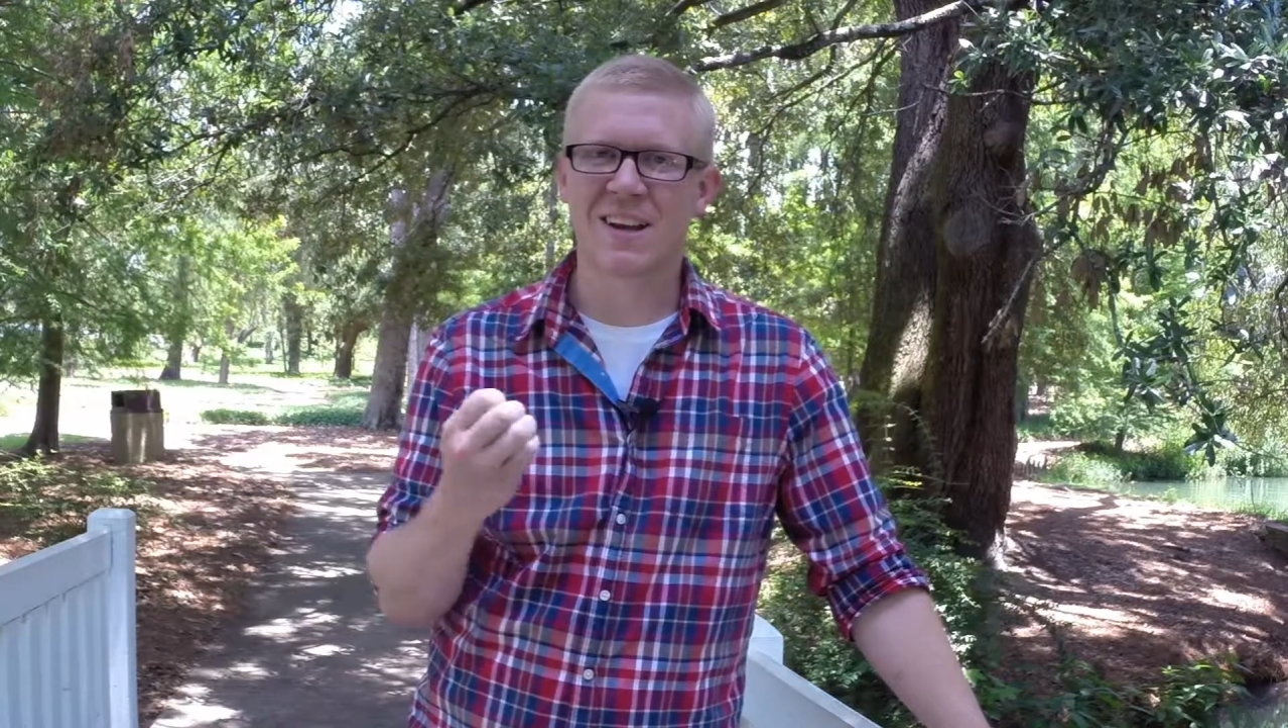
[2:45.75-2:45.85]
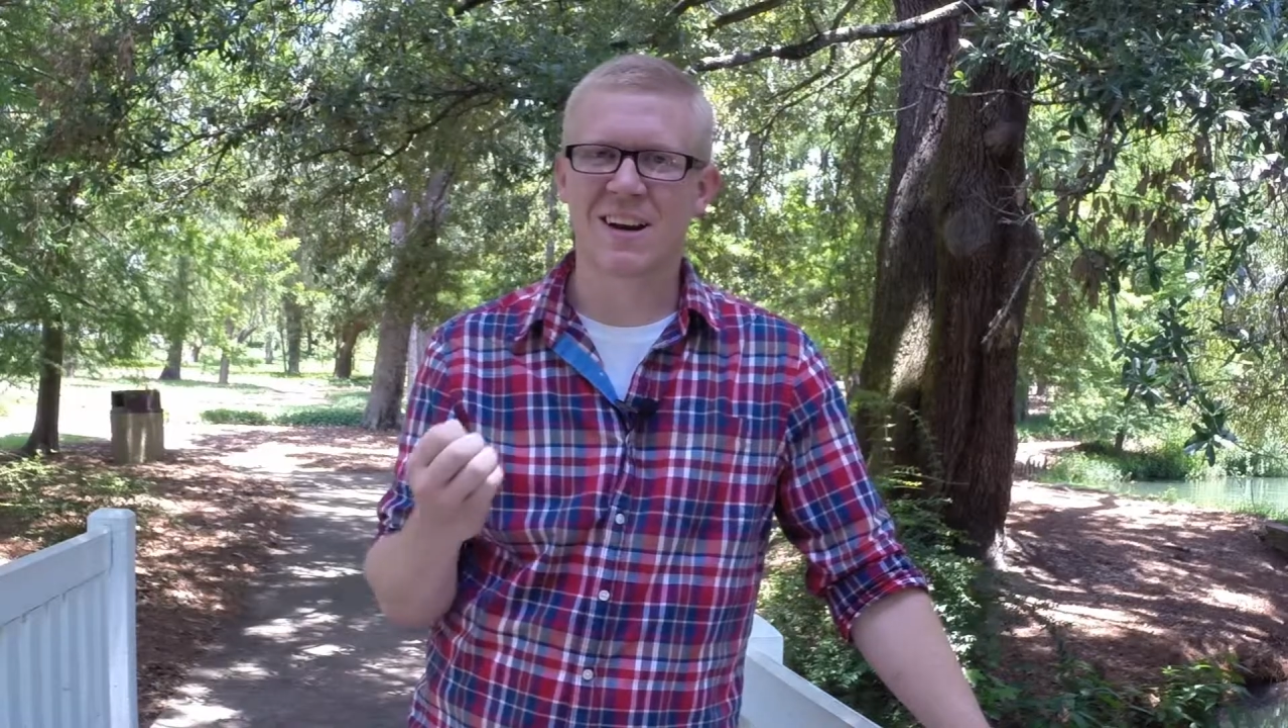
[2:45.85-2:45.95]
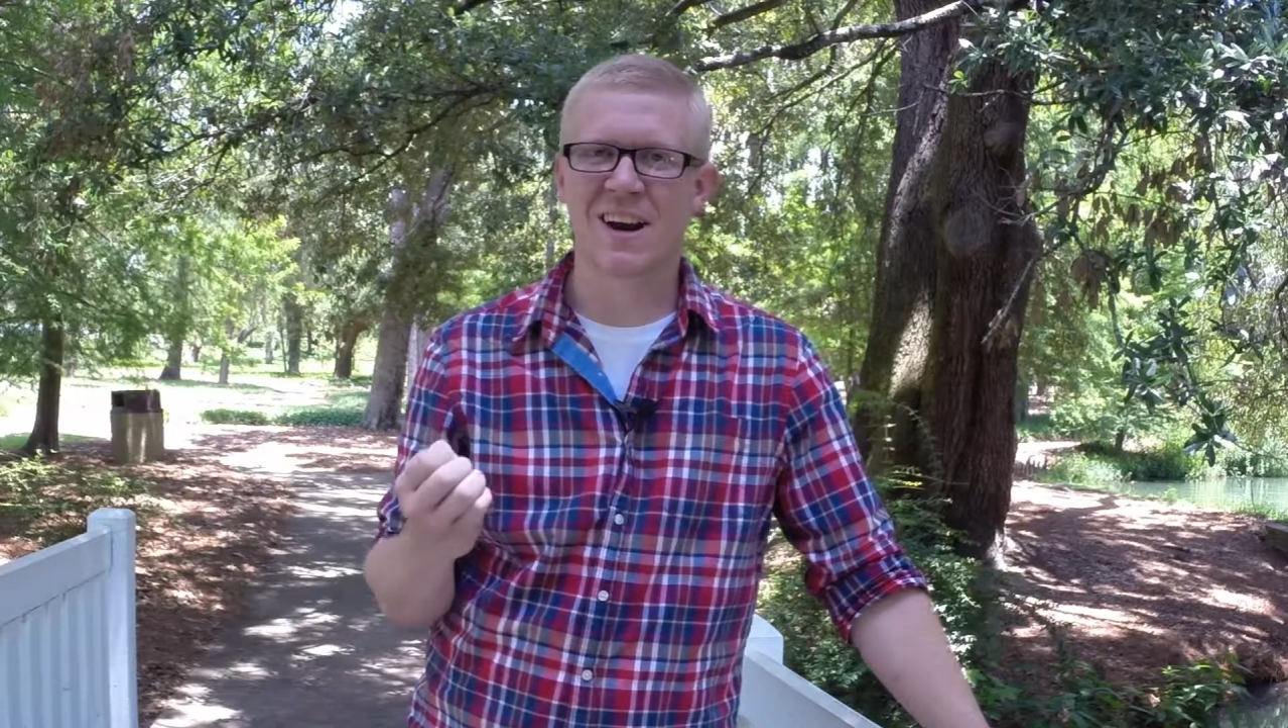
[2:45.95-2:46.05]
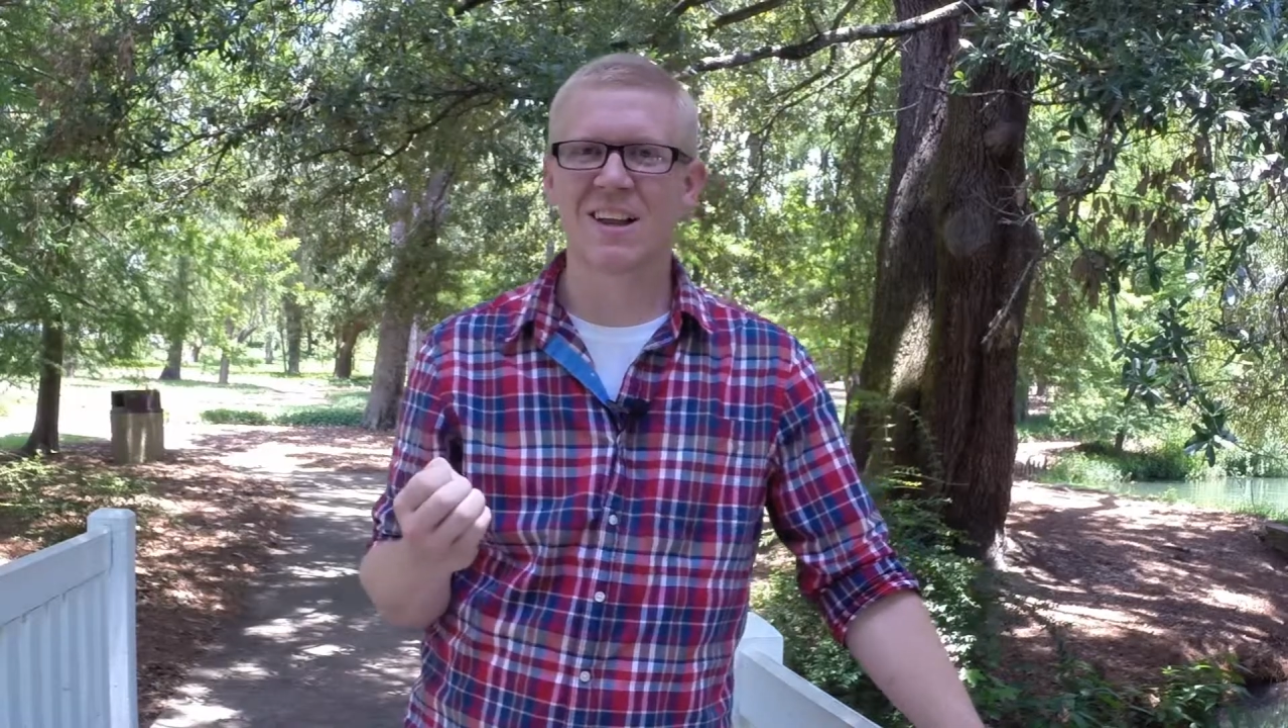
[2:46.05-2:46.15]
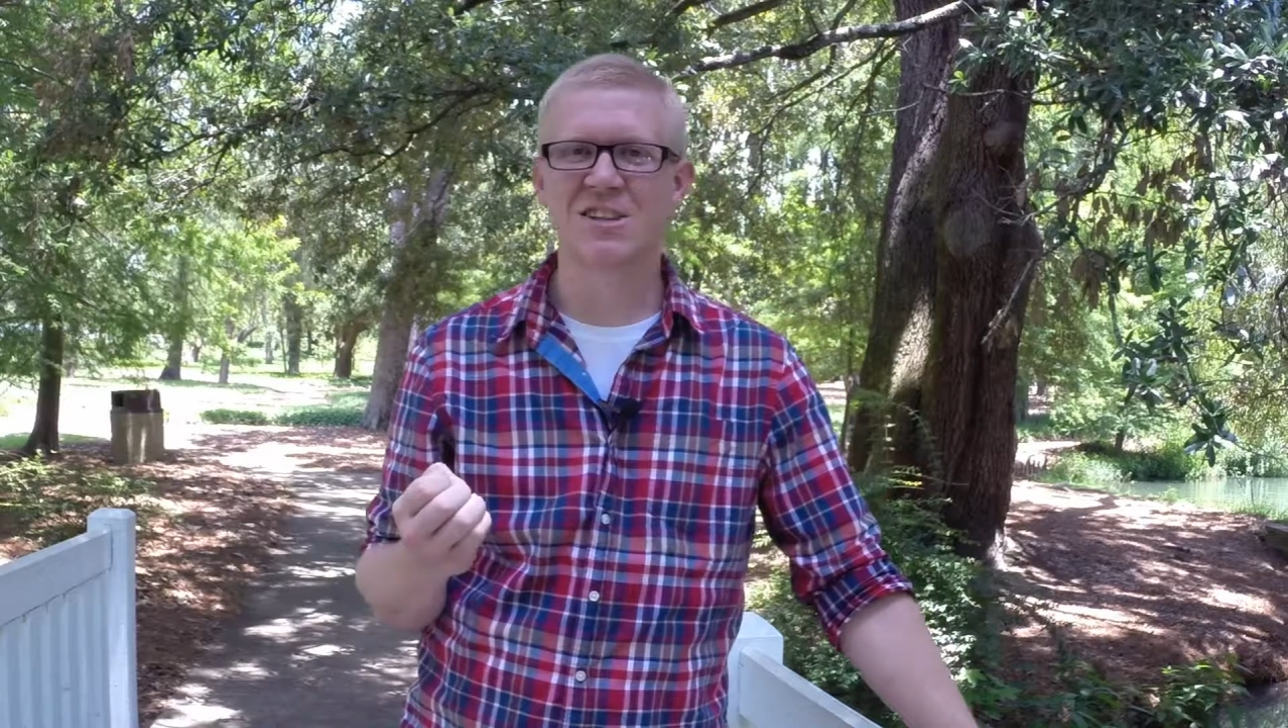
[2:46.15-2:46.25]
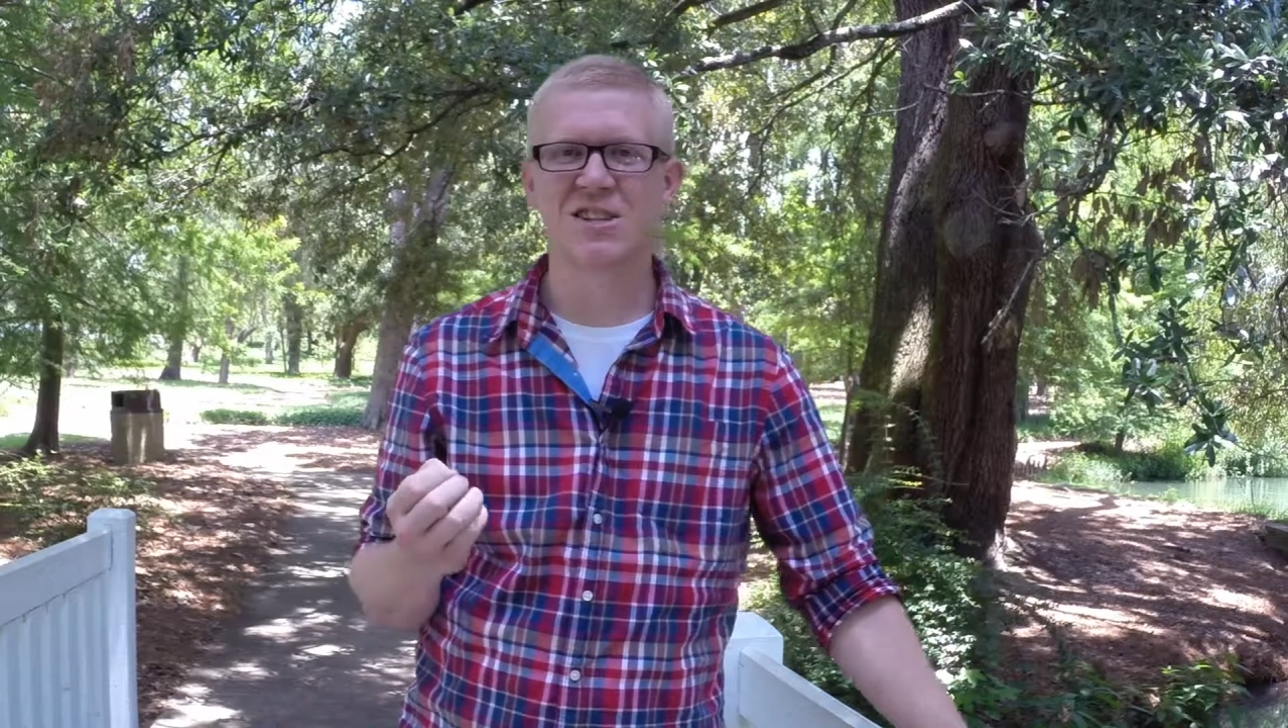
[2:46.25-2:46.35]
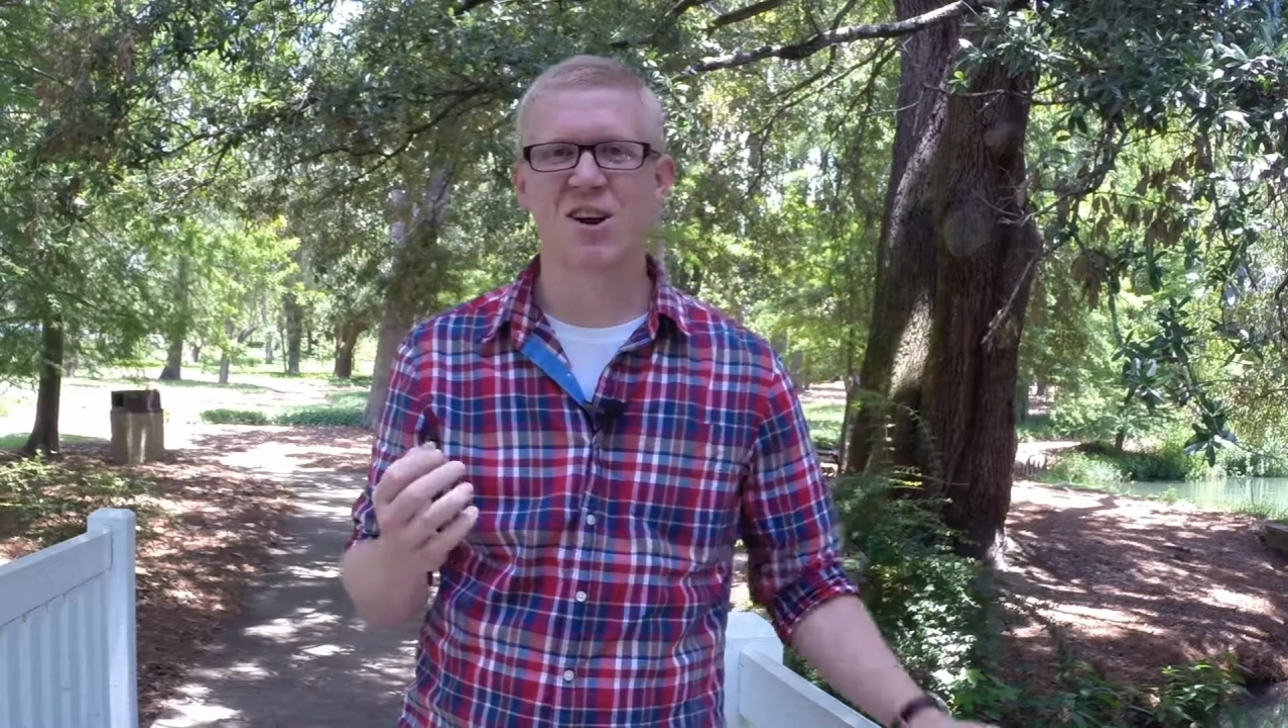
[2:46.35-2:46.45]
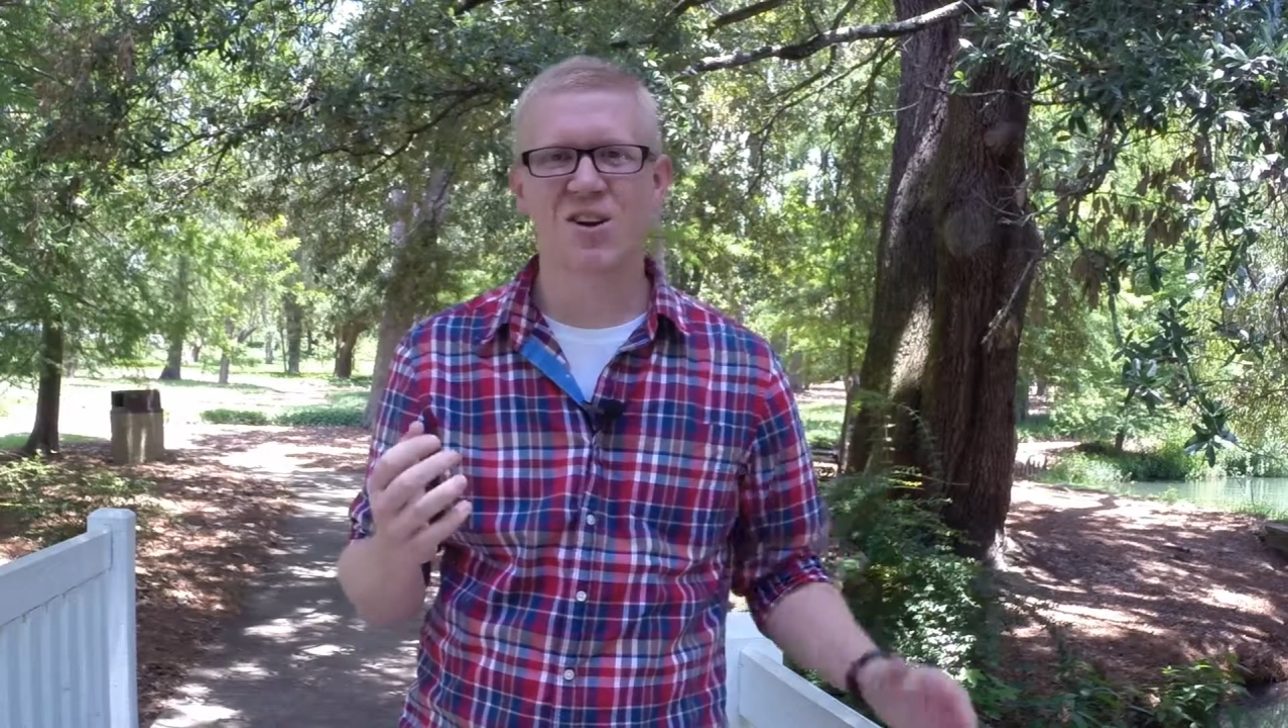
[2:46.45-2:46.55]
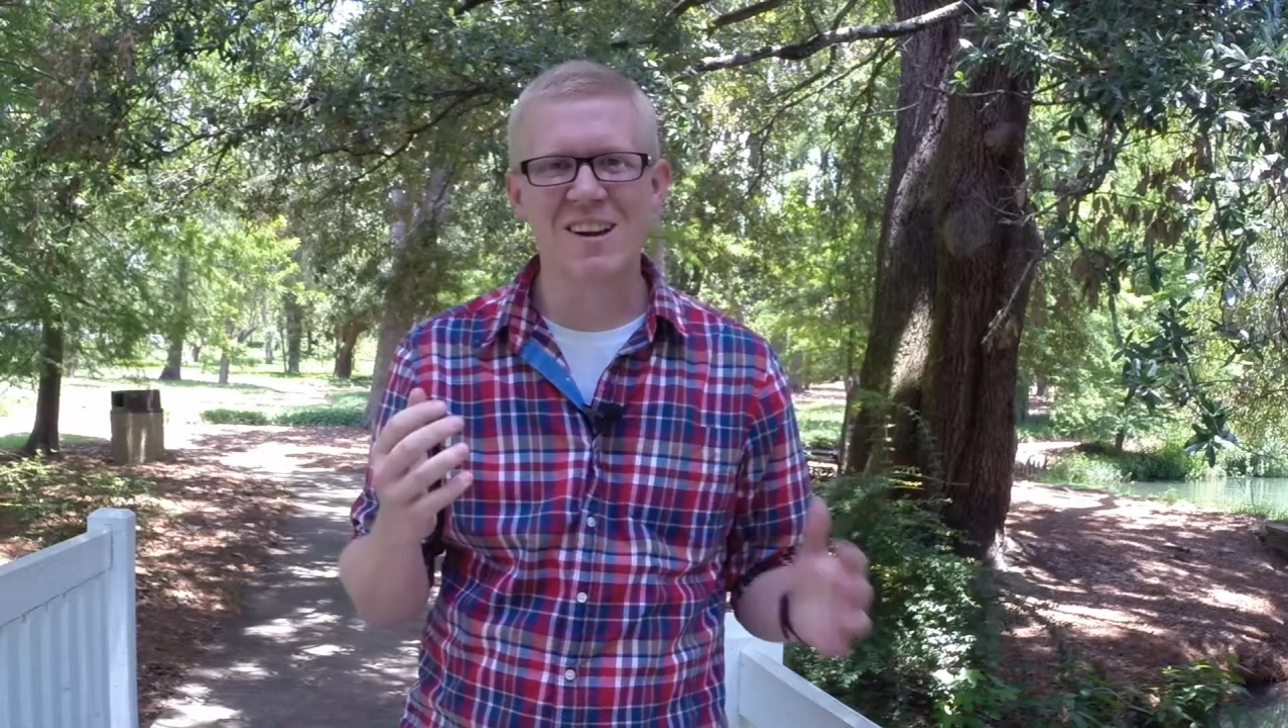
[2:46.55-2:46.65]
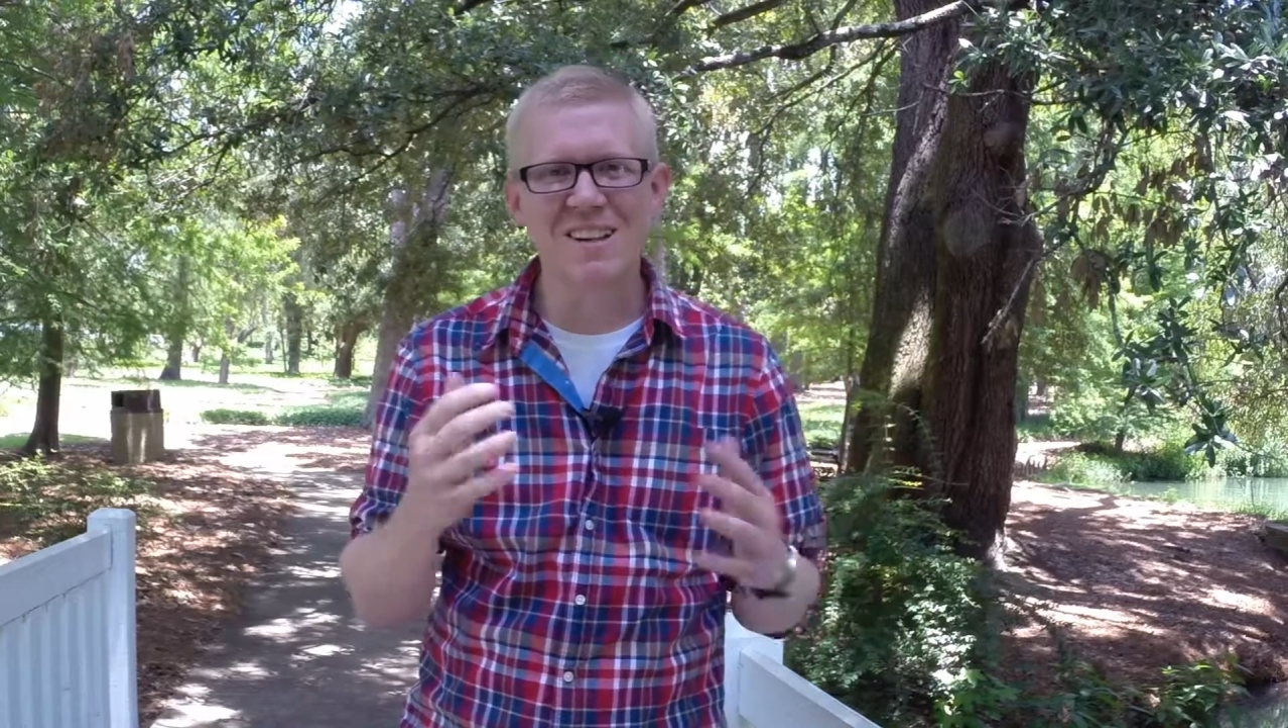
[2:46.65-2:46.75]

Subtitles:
technology are